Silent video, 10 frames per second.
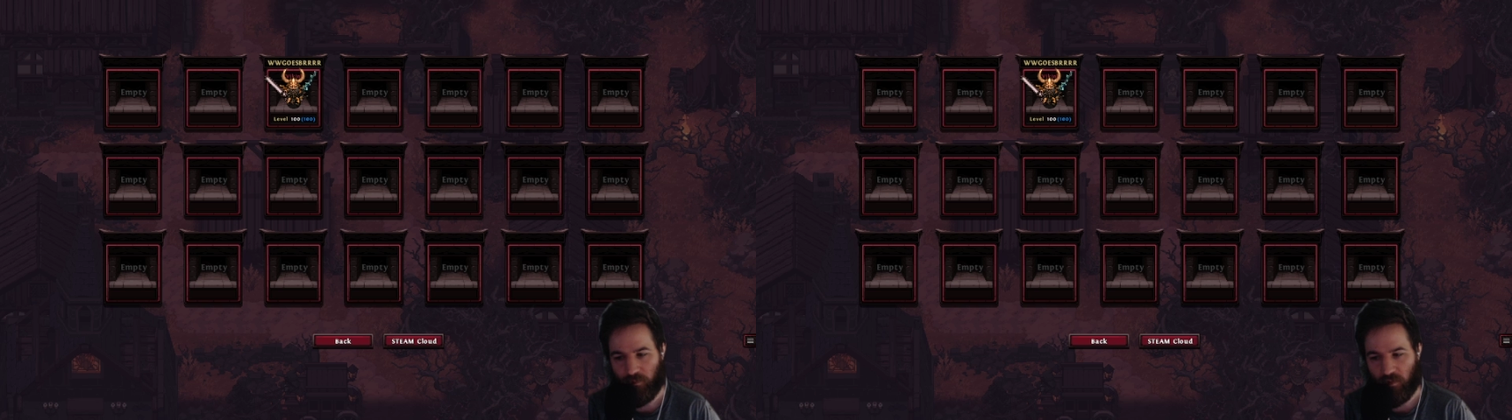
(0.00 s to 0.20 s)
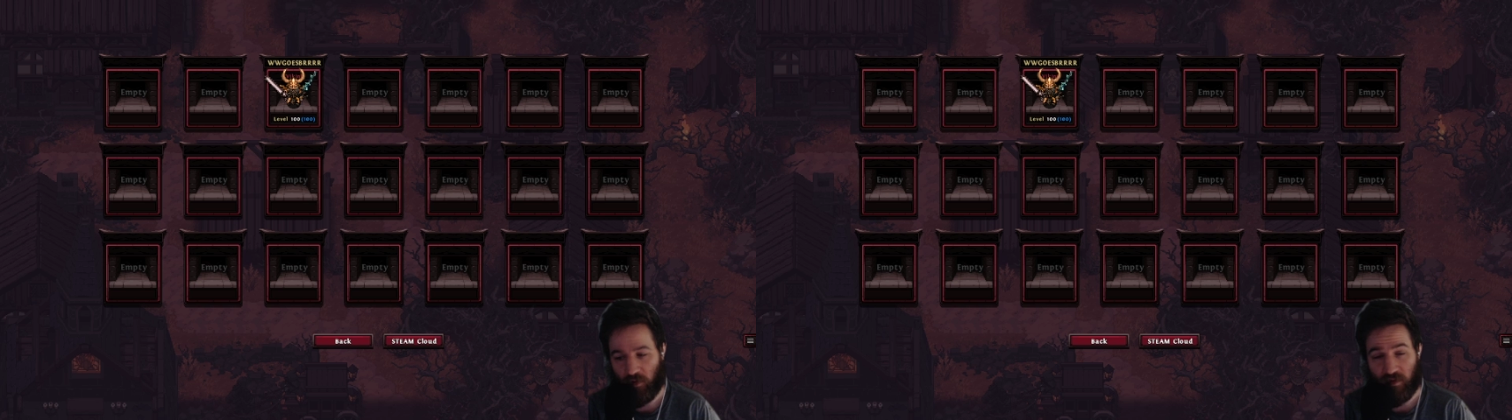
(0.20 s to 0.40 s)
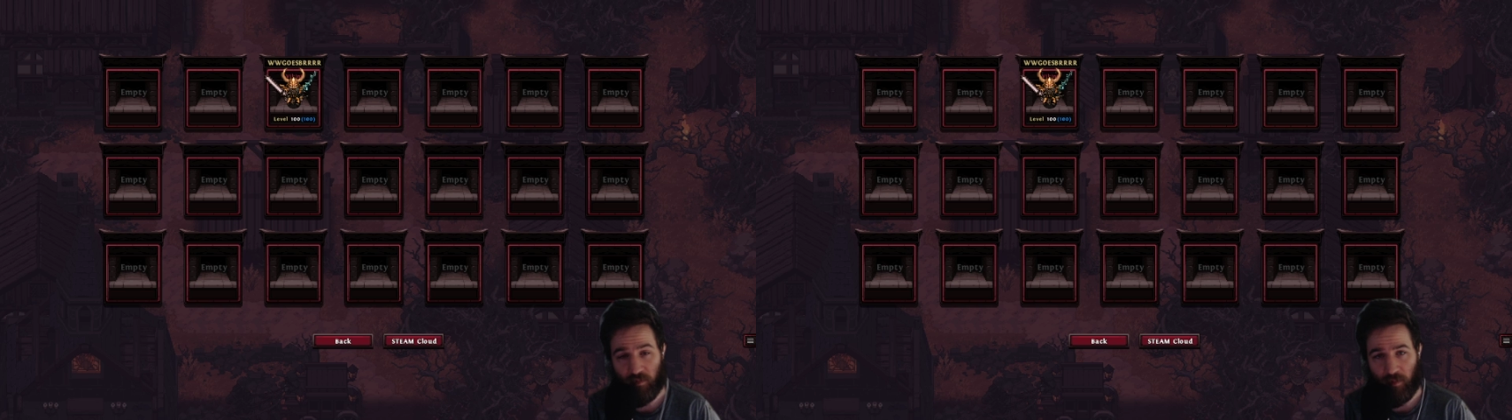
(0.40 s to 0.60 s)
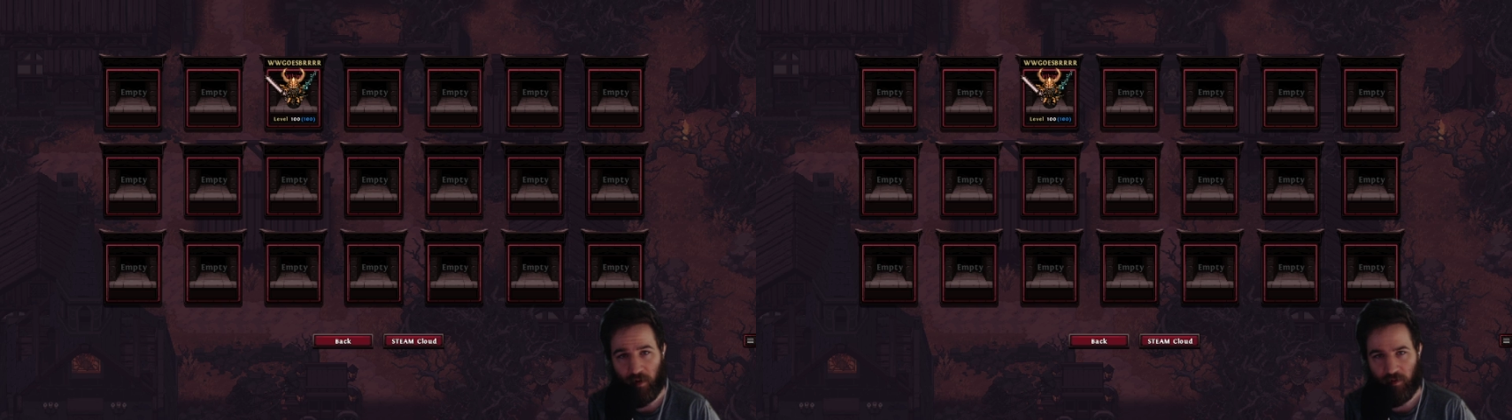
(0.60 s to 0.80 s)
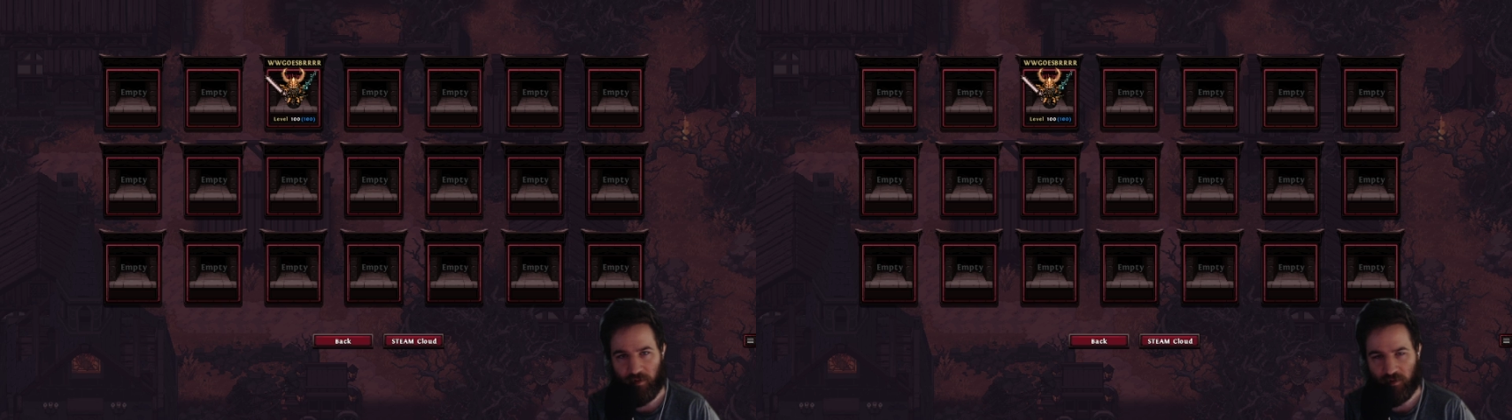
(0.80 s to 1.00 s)
shed some light
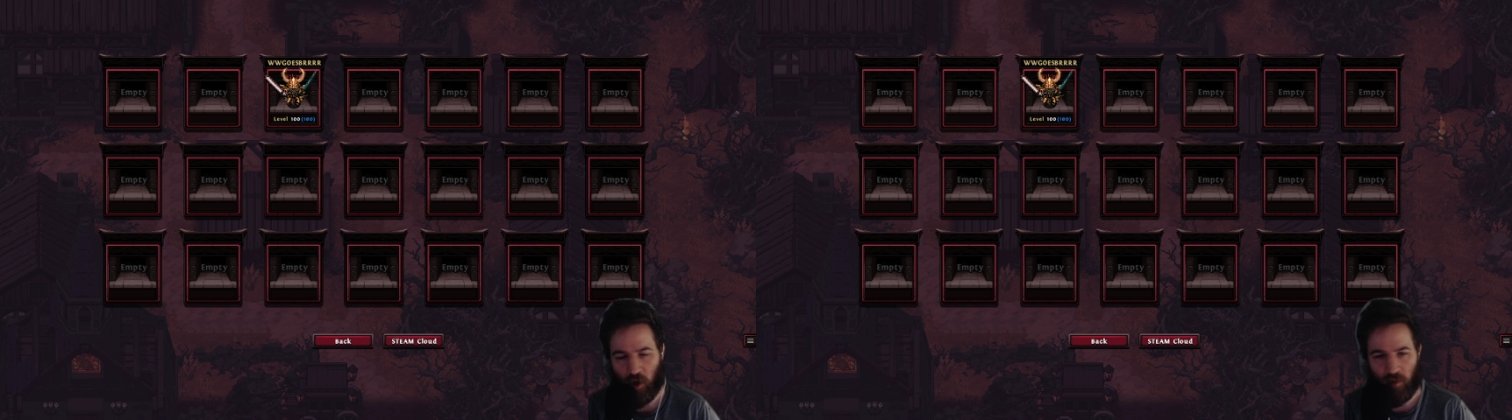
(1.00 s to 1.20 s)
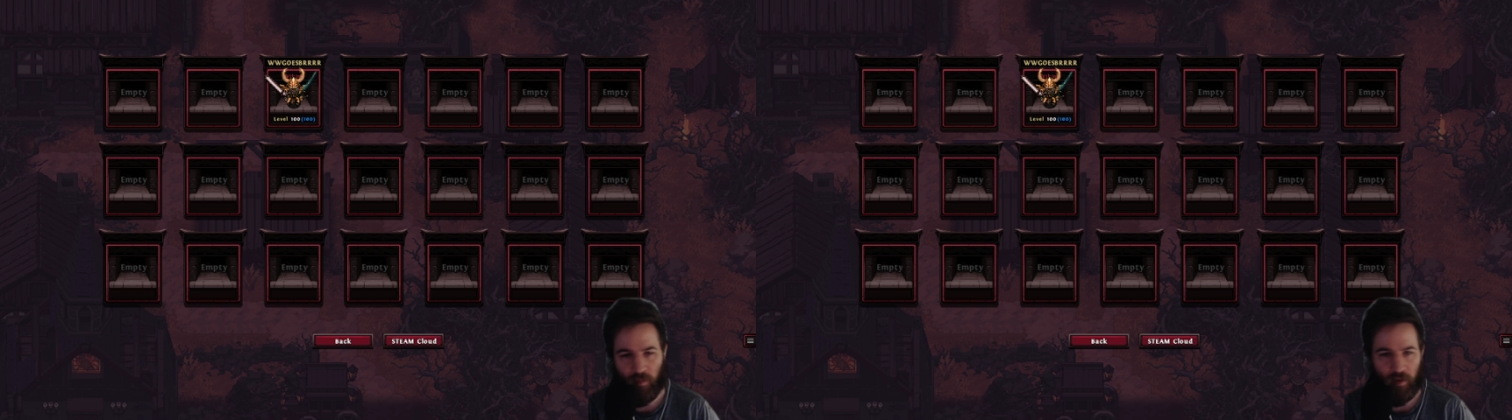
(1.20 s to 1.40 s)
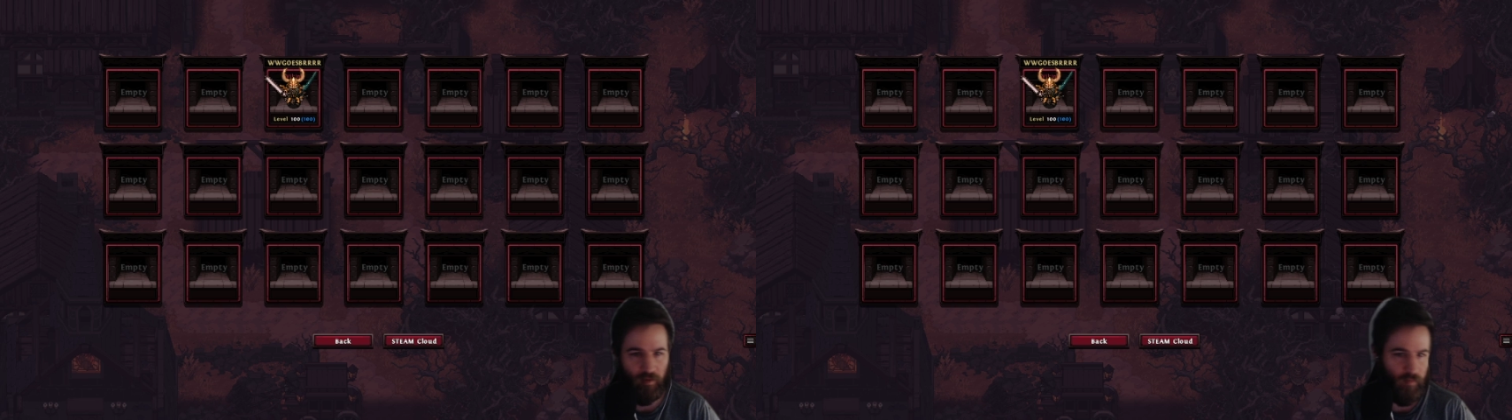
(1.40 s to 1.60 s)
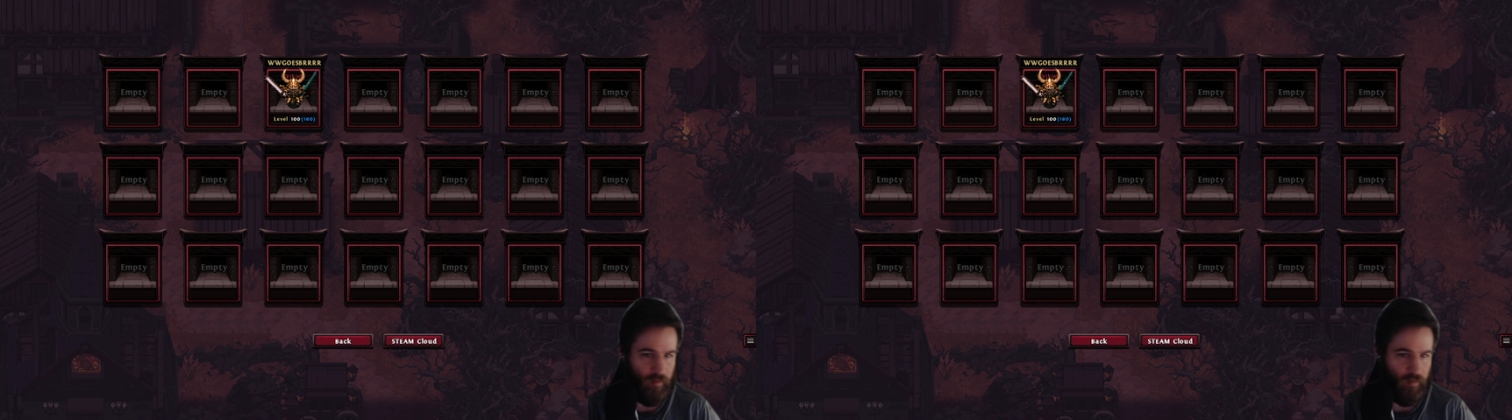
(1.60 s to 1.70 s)
on it and talk about it a